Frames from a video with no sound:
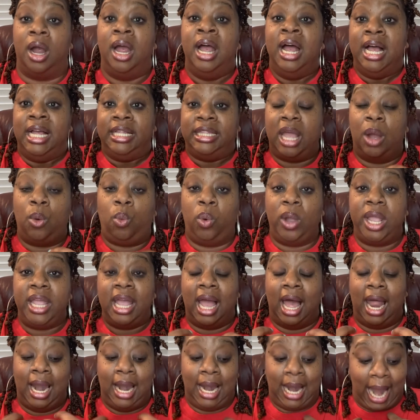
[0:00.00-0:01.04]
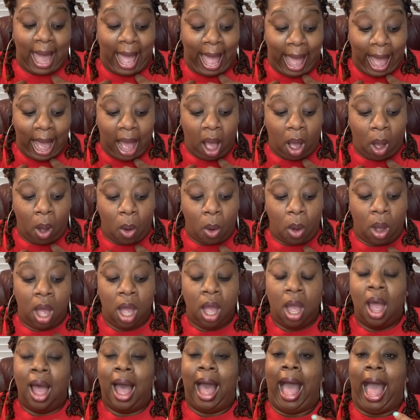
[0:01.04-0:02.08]
that we allow
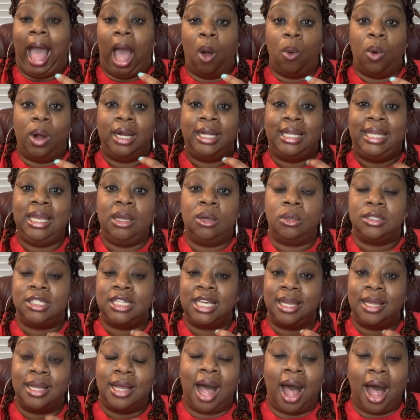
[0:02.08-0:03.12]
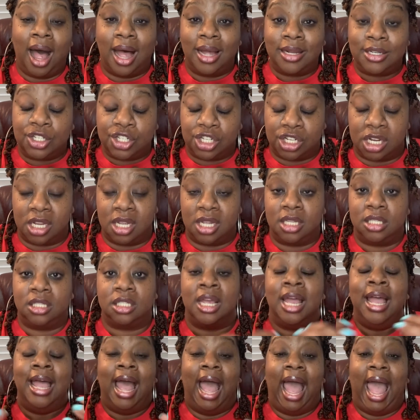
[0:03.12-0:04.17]
our guilty conscience
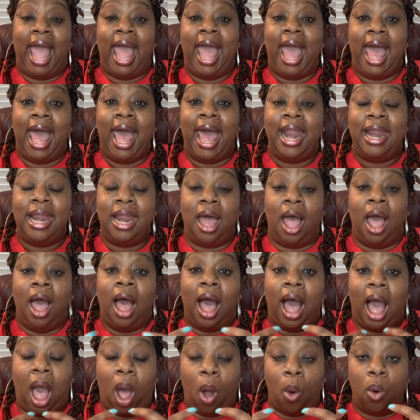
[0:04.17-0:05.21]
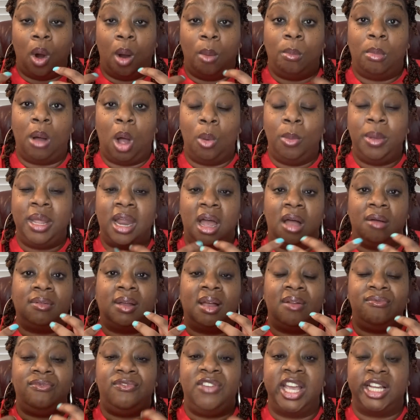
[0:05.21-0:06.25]
and our moment of
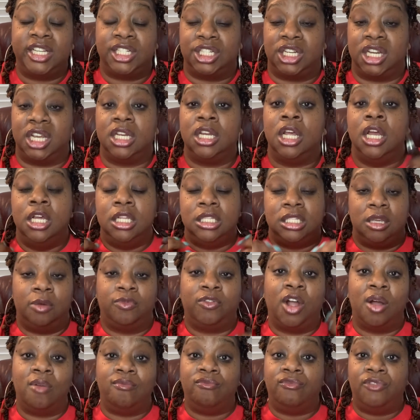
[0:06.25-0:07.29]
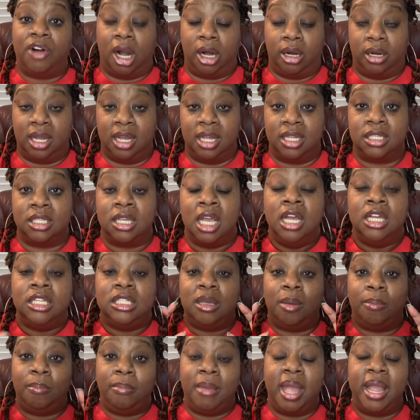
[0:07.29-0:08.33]
conviction to convert us,
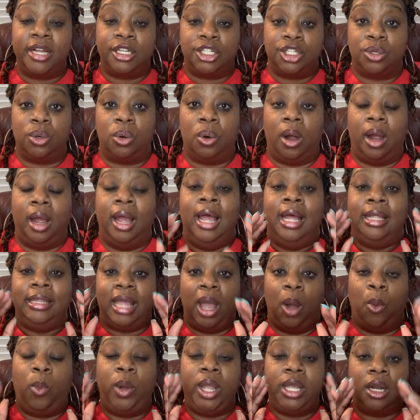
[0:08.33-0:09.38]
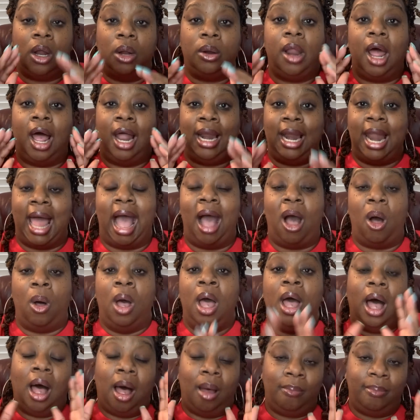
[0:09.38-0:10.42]
to make sure that we don't allow
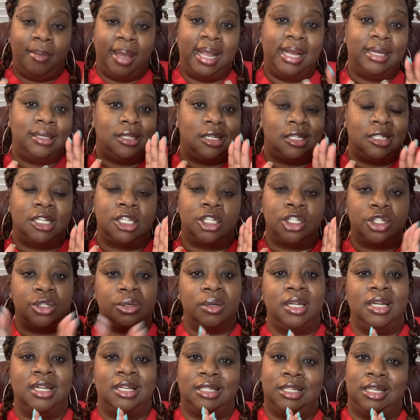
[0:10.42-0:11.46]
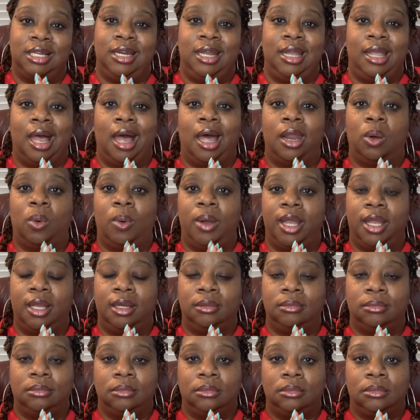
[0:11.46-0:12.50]
a man to just treat us any kind of way,
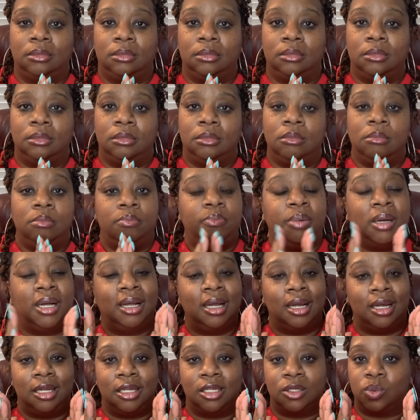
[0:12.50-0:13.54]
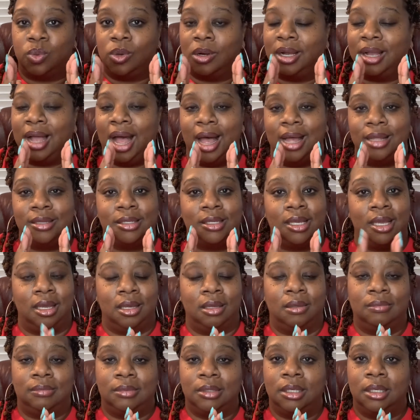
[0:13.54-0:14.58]
because we're God's gift.